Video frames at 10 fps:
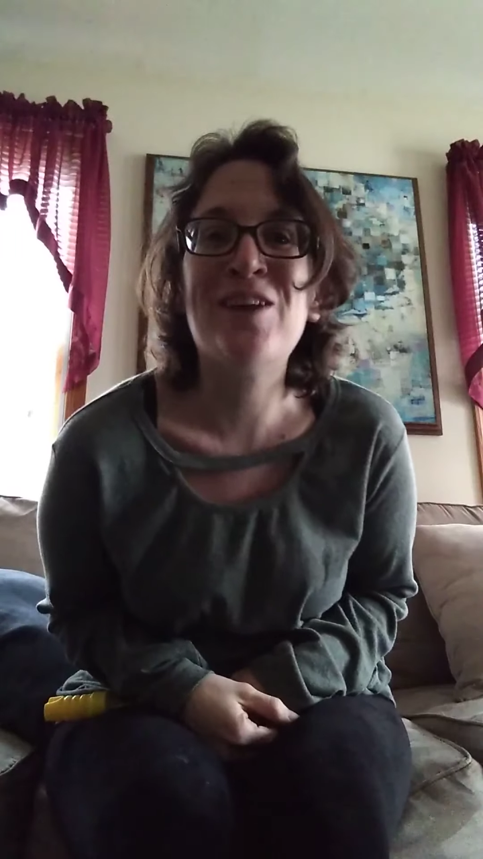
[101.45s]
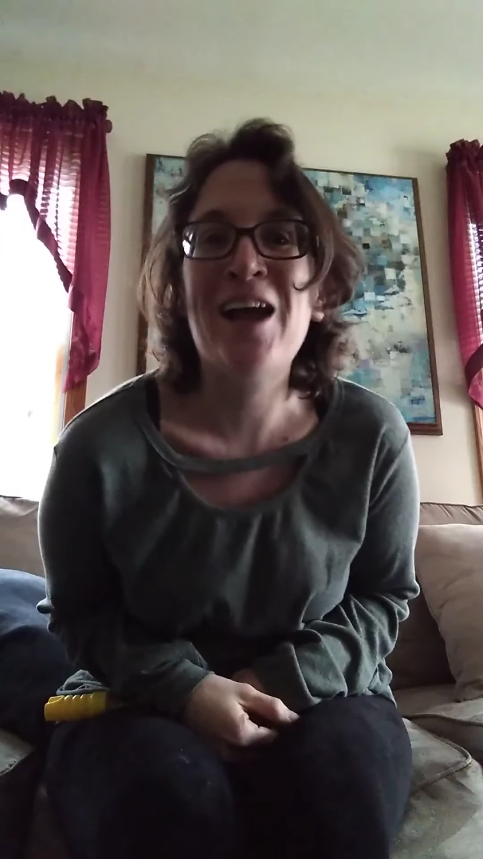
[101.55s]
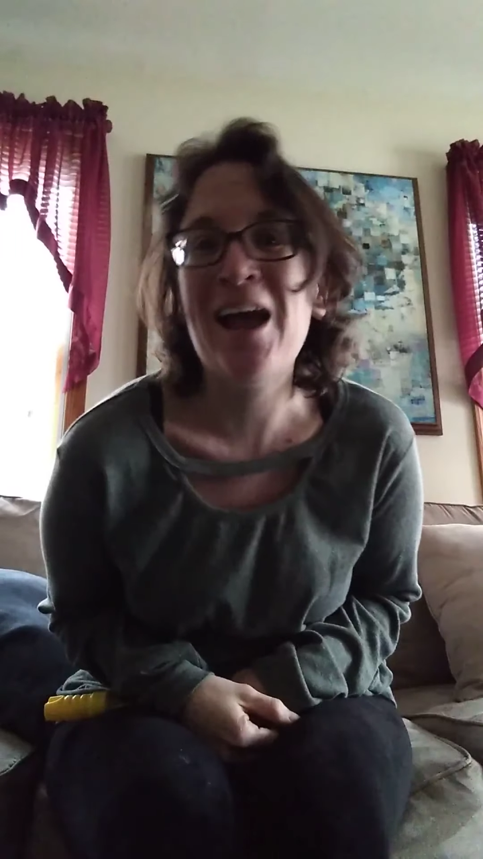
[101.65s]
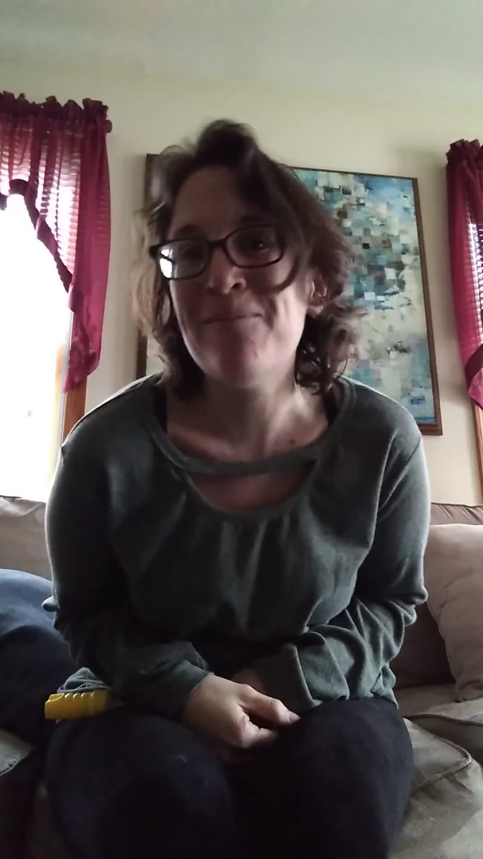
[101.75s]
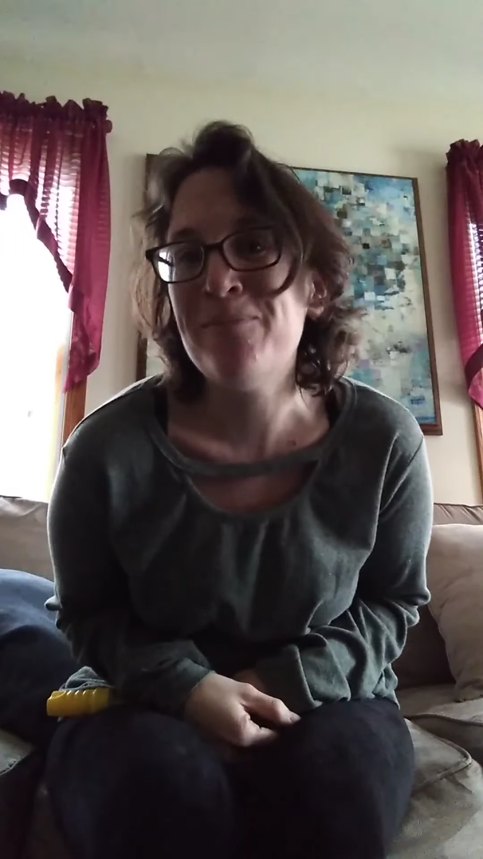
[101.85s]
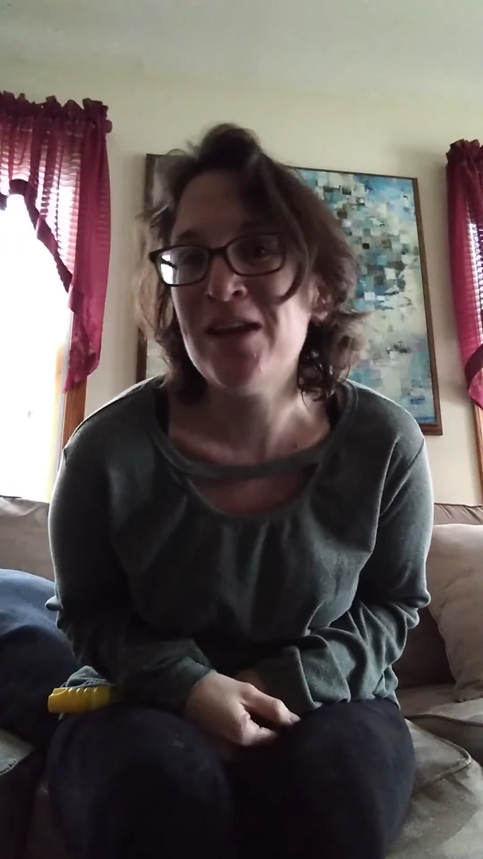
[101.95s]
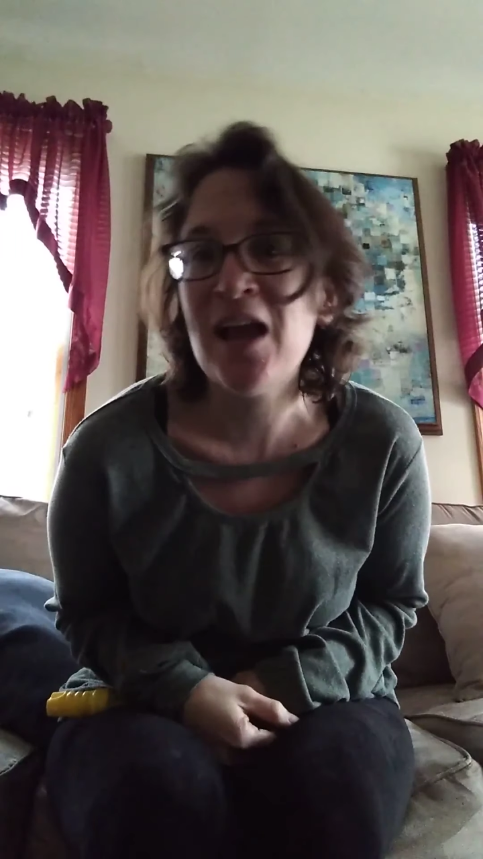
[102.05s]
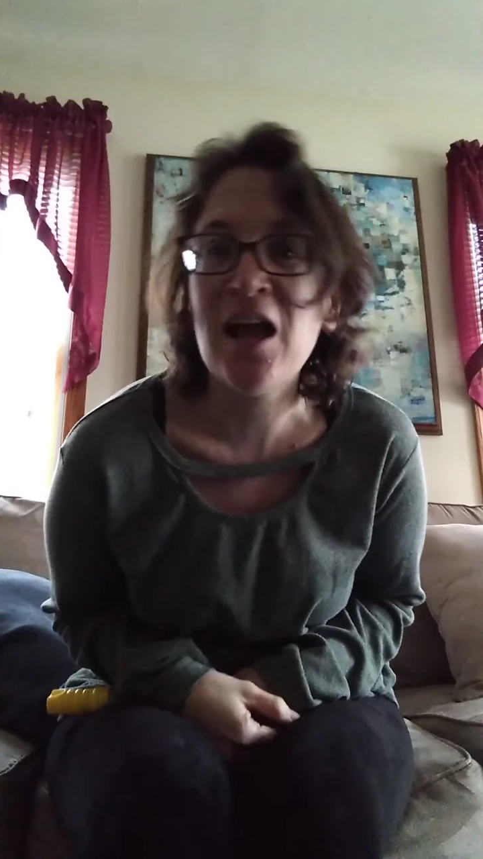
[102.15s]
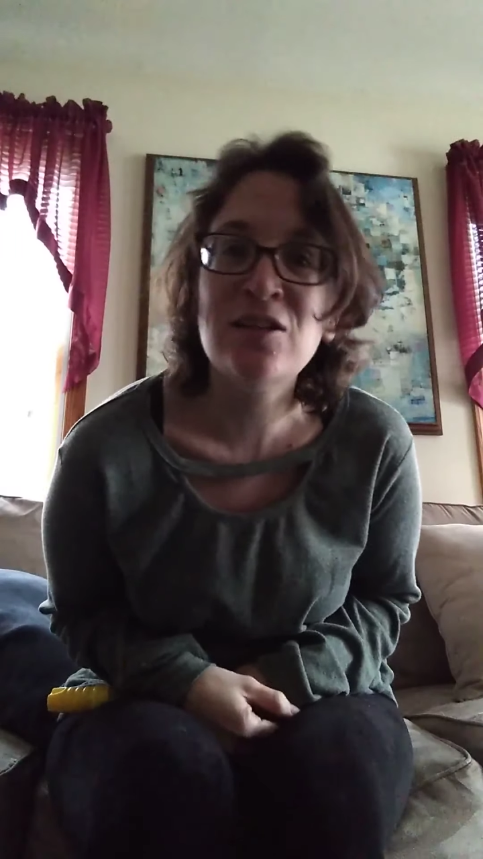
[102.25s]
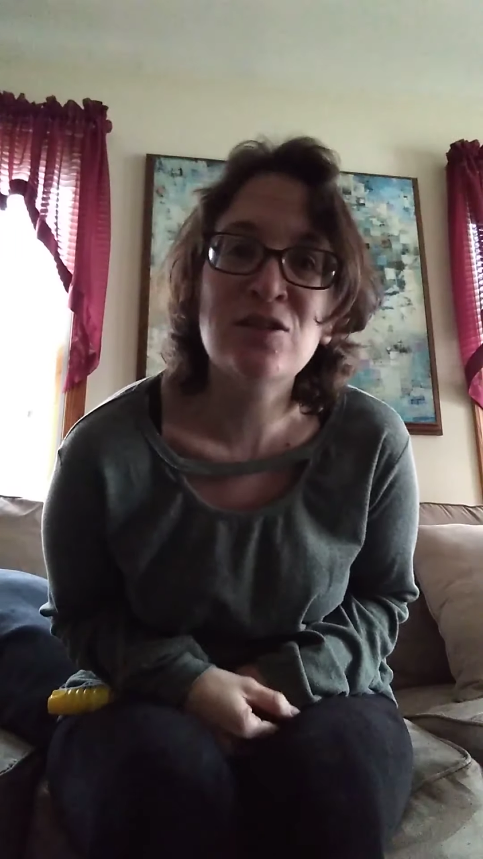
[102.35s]
you're happy
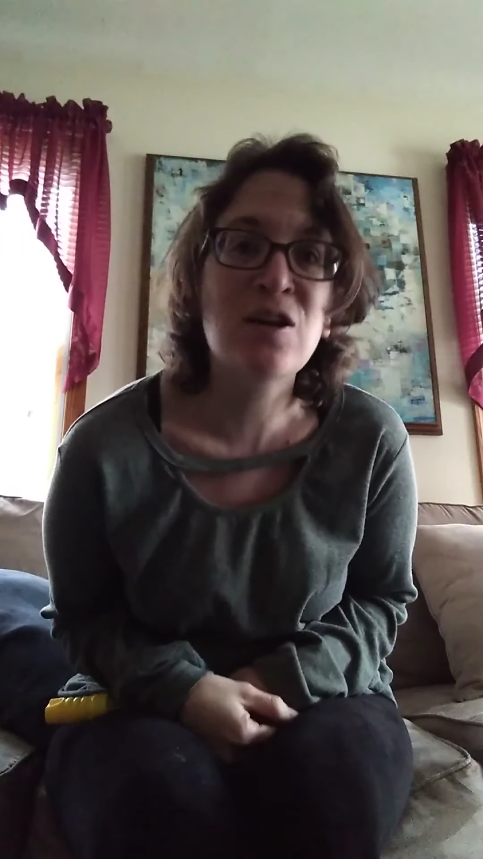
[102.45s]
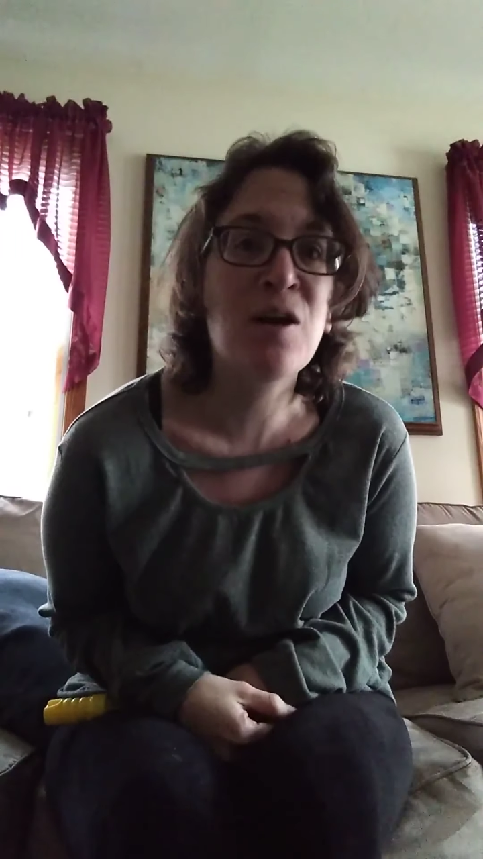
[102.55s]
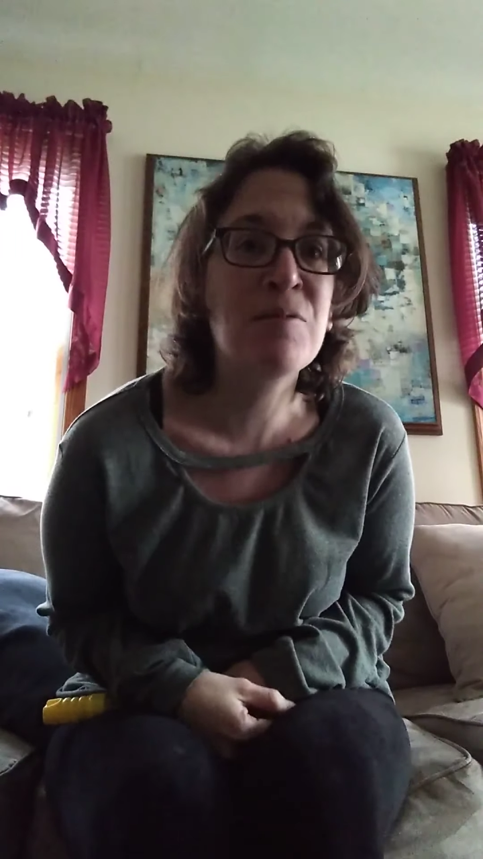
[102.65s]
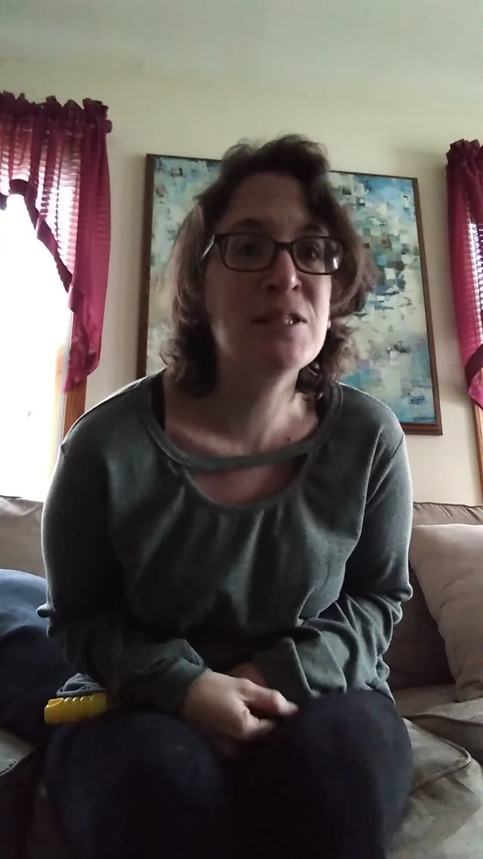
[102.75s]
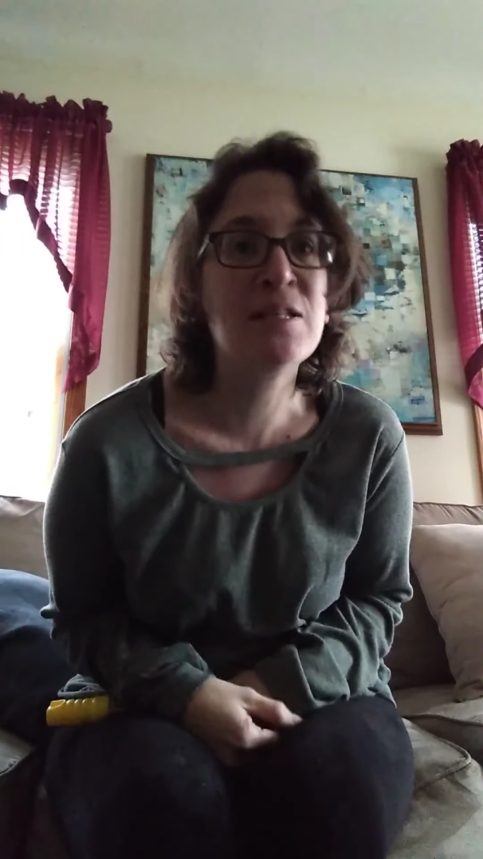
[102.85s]
and you know it,